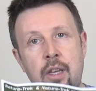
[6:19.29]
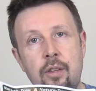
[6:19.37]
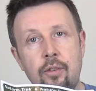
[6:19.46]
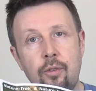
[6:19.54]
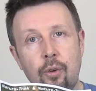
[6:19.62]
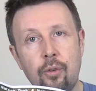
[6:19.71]

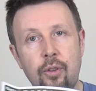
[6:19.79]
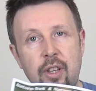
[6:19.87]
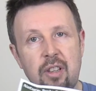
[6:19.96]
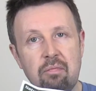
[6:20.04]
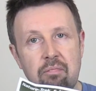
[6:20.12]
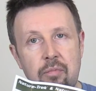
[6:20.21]
There's
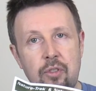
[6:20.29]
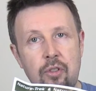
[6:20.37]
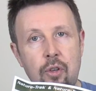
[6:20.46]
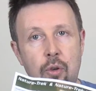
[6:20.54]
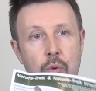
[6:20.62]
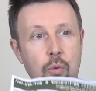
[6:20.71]
nothing
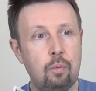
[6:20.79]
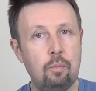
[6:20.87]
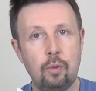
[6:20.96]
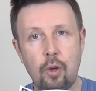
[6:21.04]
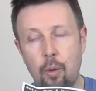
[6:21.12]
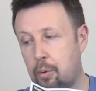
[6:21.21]
too
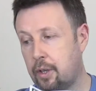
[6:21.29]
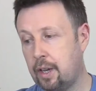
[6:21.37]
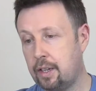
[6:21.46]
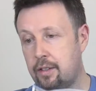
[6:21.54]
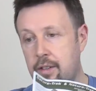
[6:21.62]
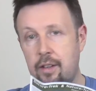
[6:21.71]

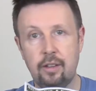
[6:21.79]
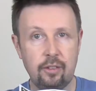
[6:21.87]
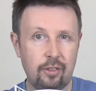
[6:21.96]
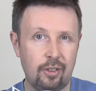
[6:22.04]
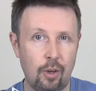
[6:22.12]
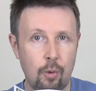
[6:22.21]
complicated in a
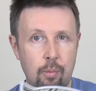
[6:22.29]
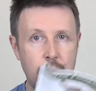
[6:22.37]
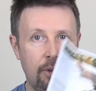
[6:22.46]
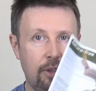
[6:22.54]
scope